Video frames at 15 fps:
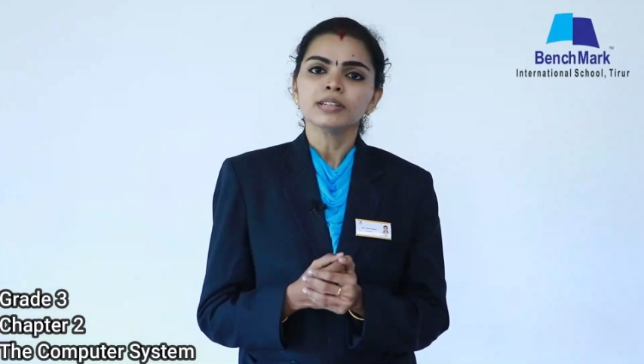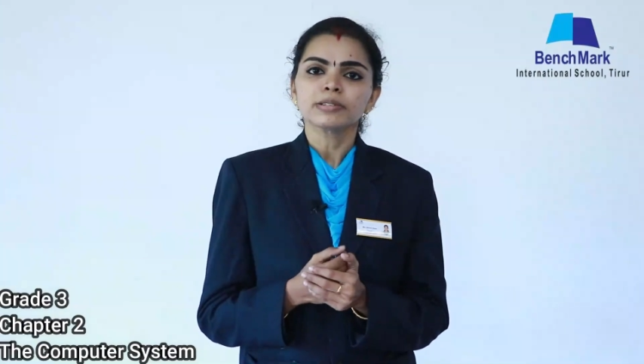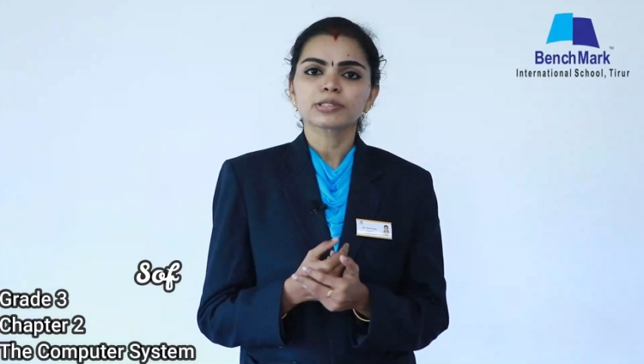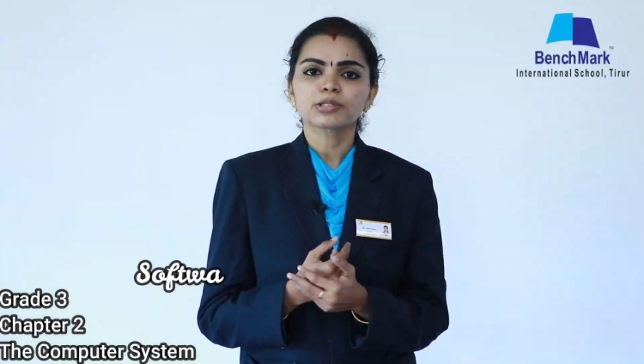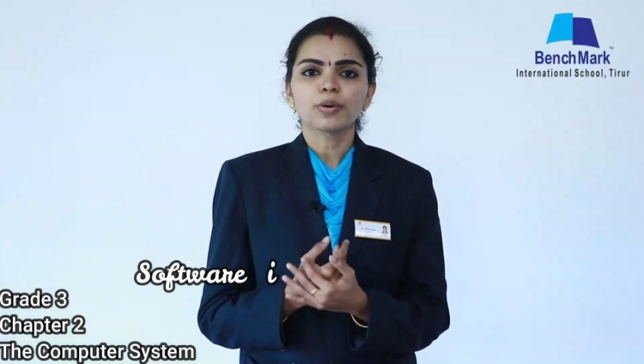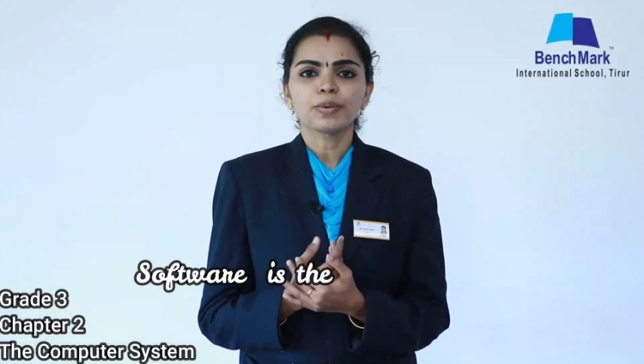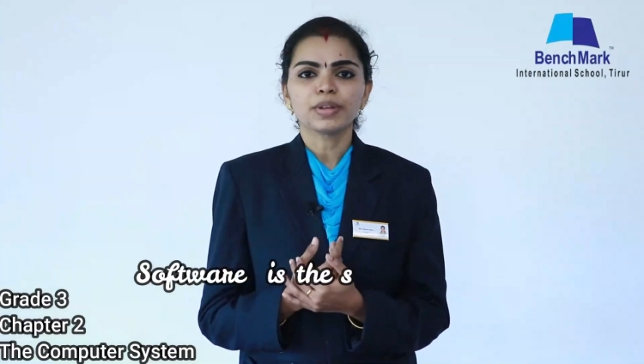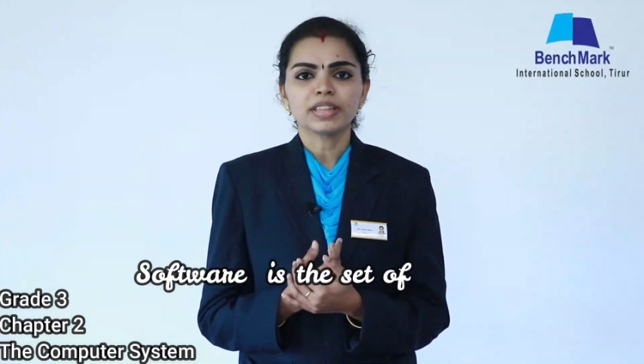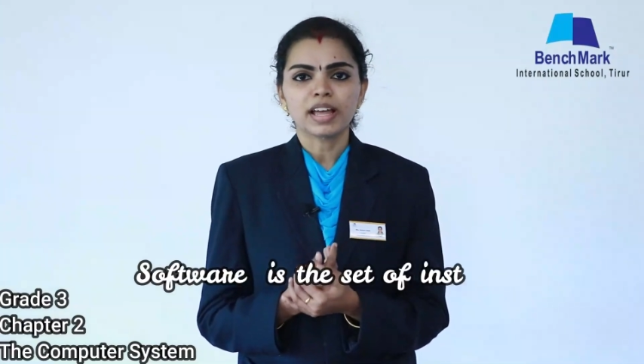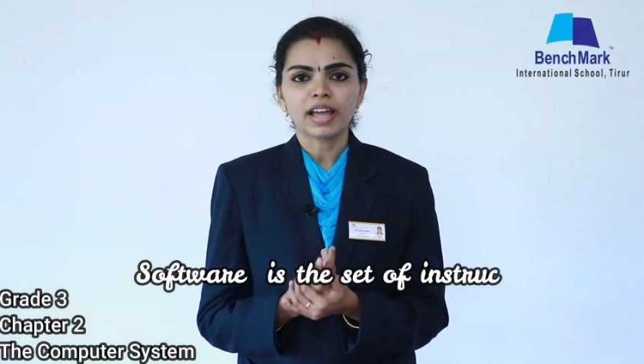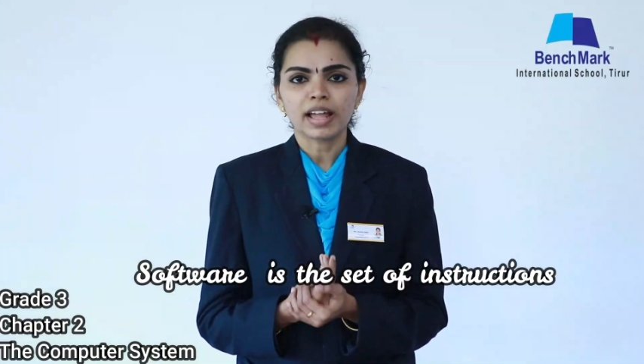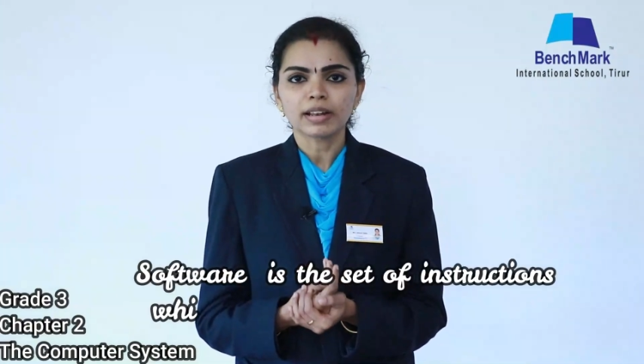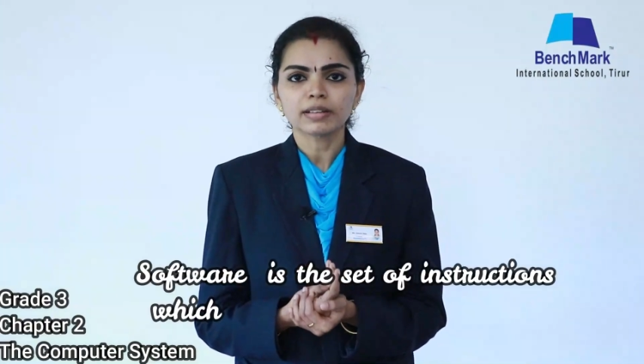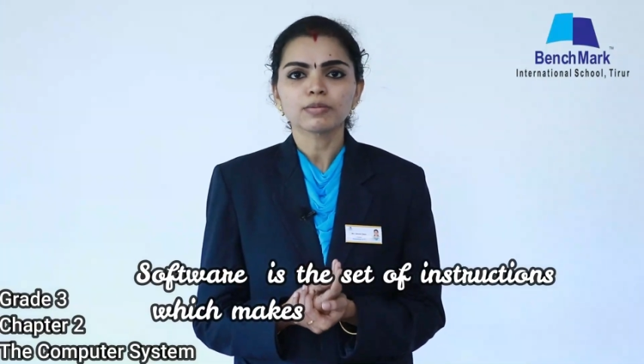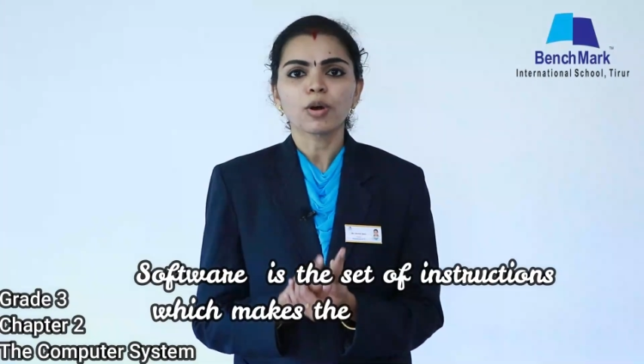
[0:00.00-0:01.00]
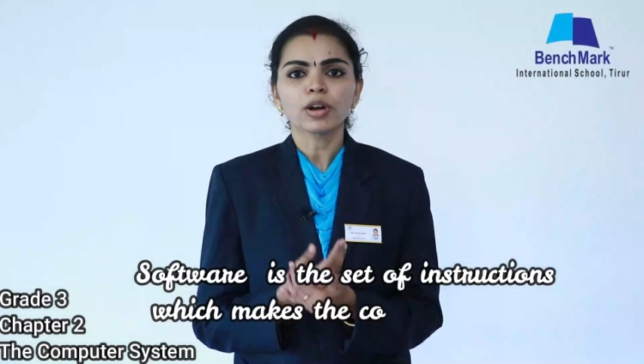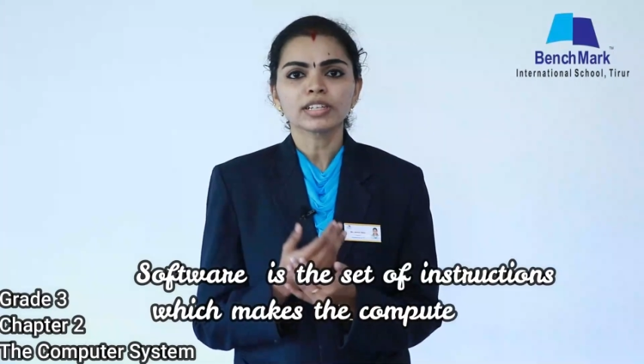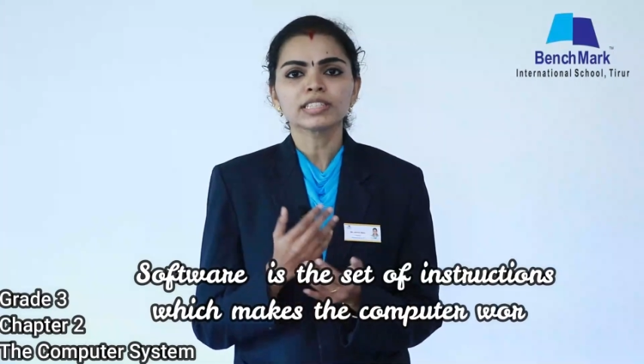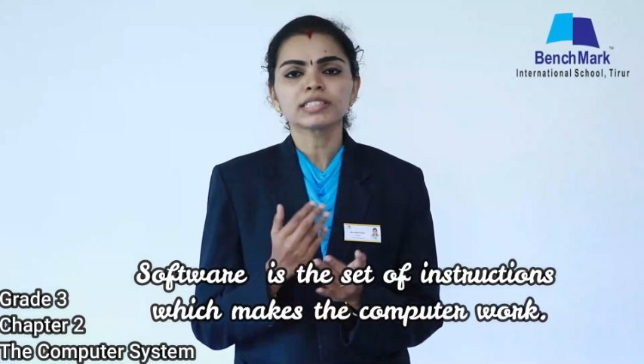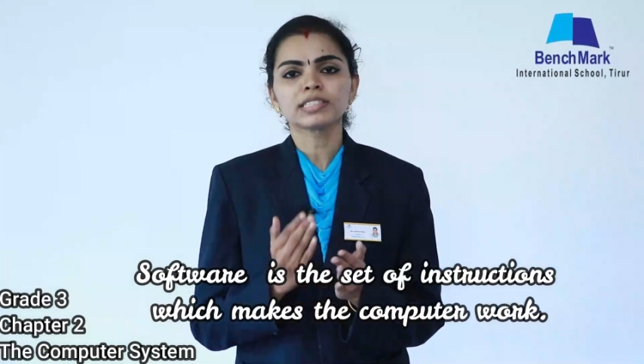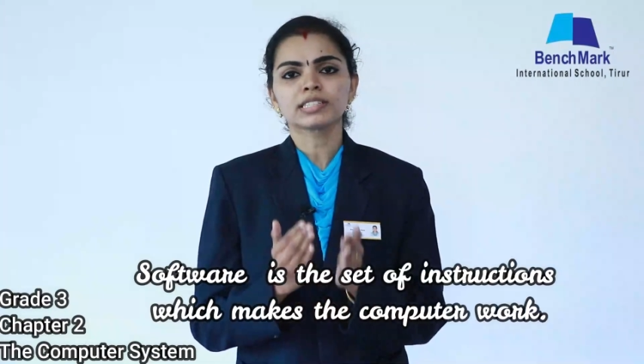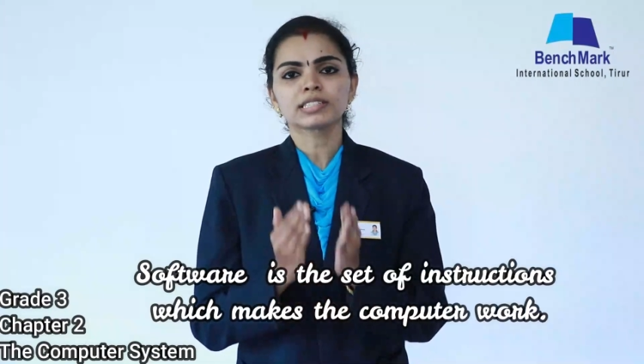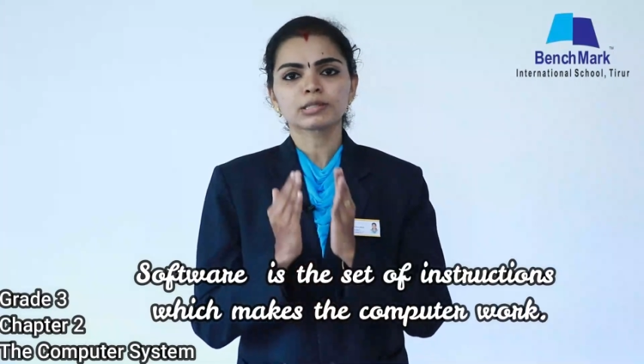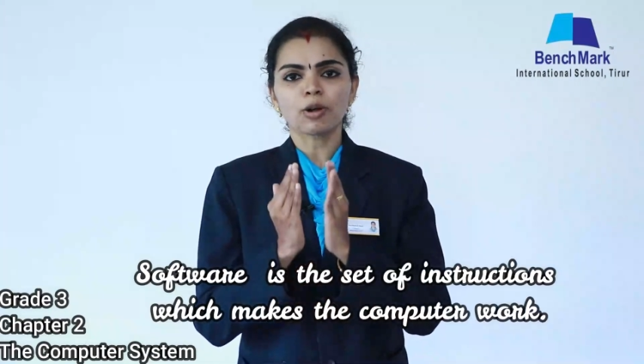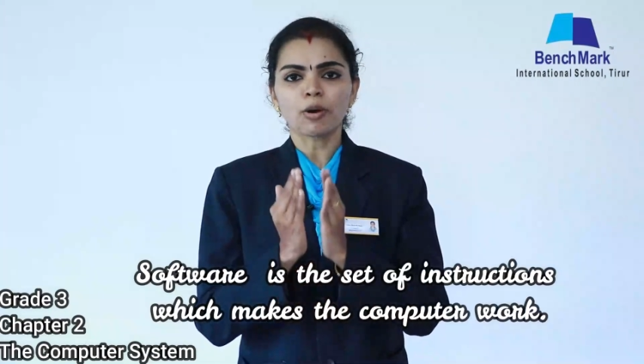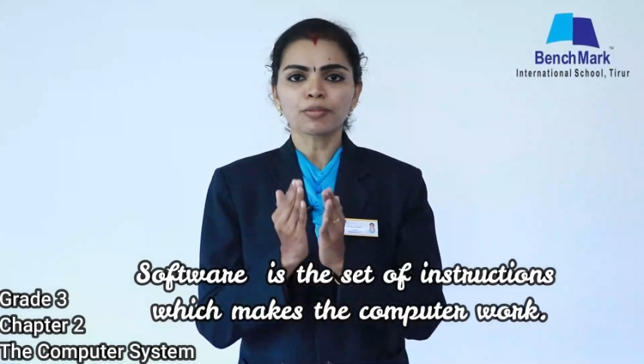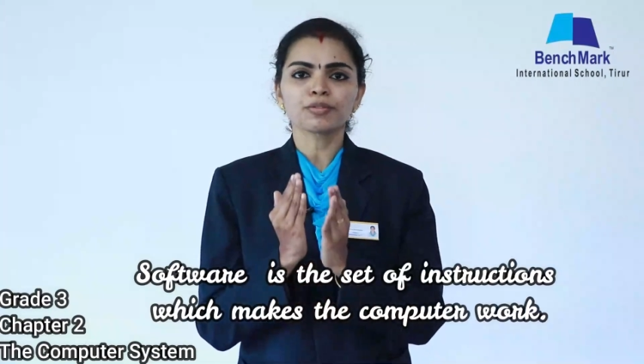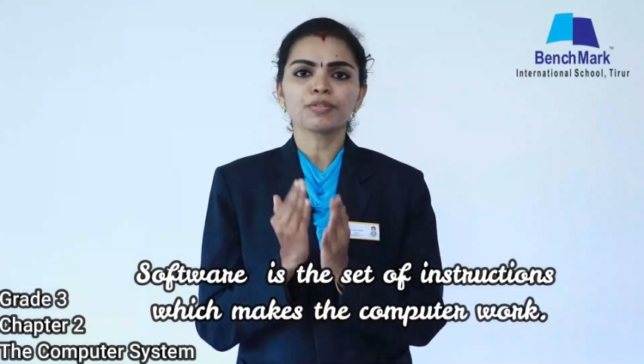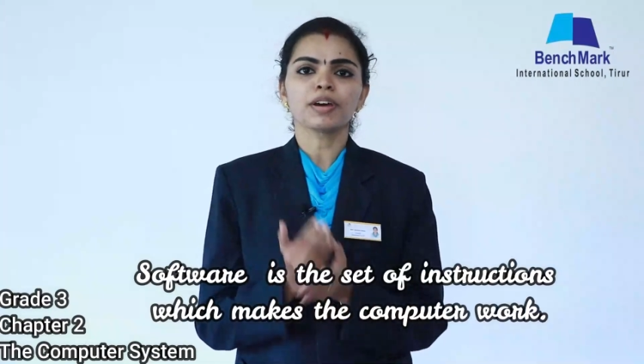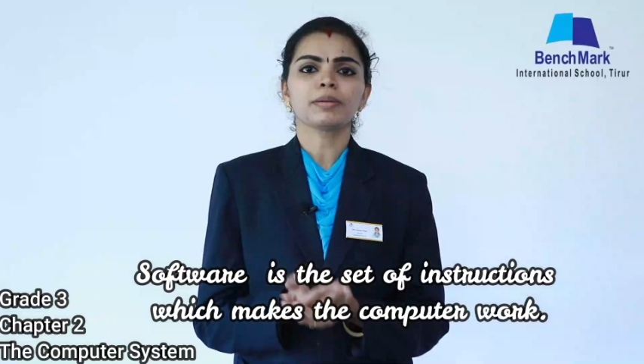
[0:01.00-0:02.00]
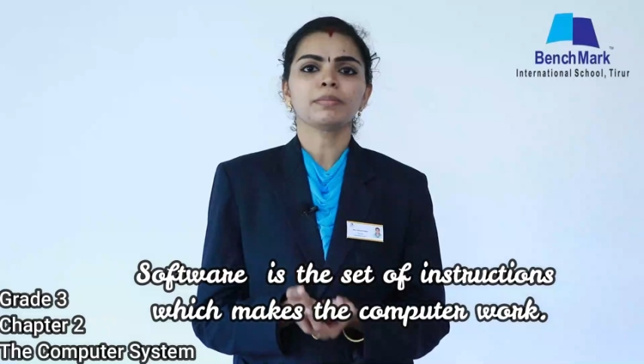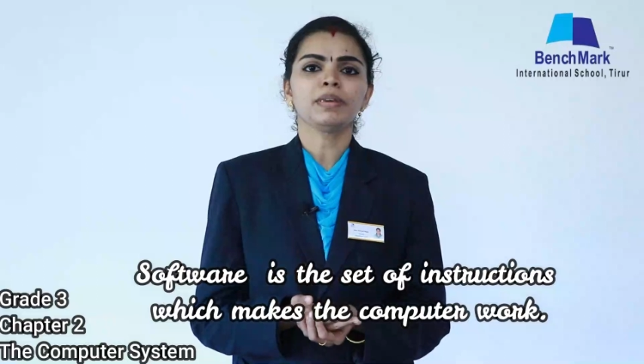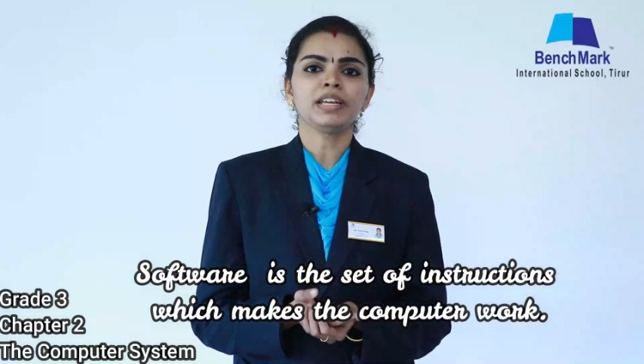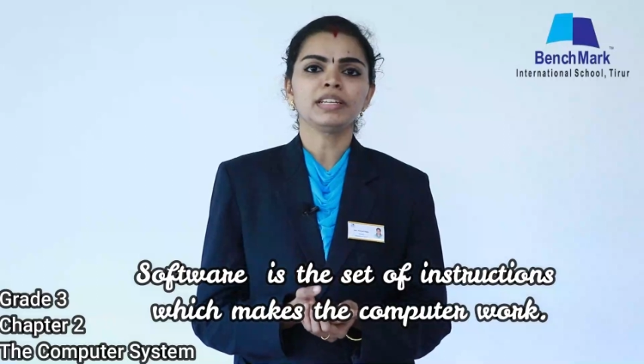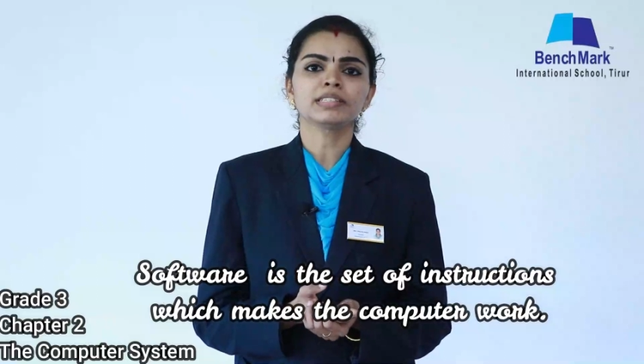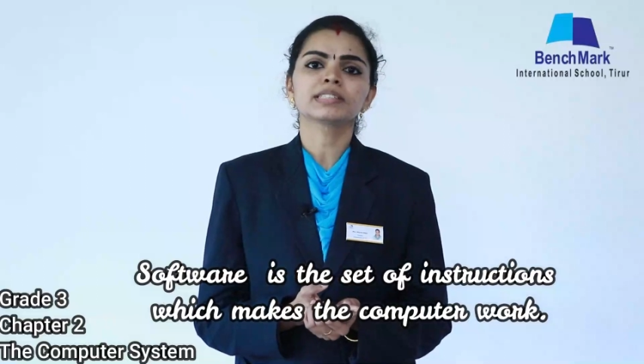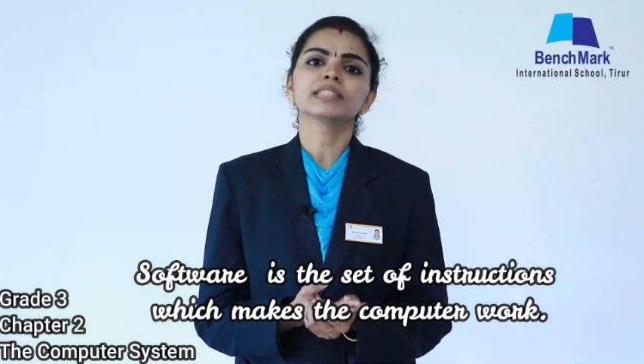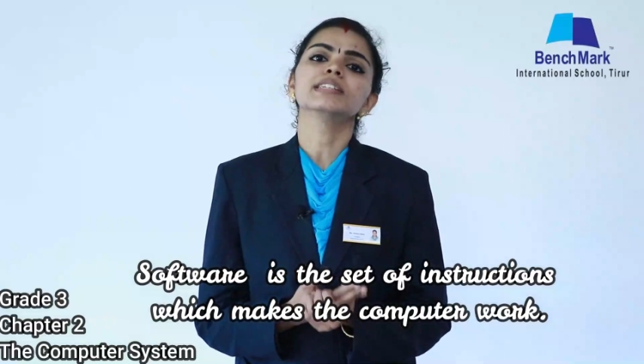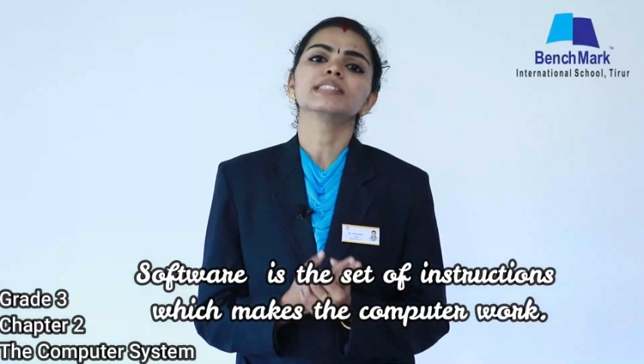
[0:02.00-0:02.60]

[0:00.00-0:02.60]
So with the help, what does this software means?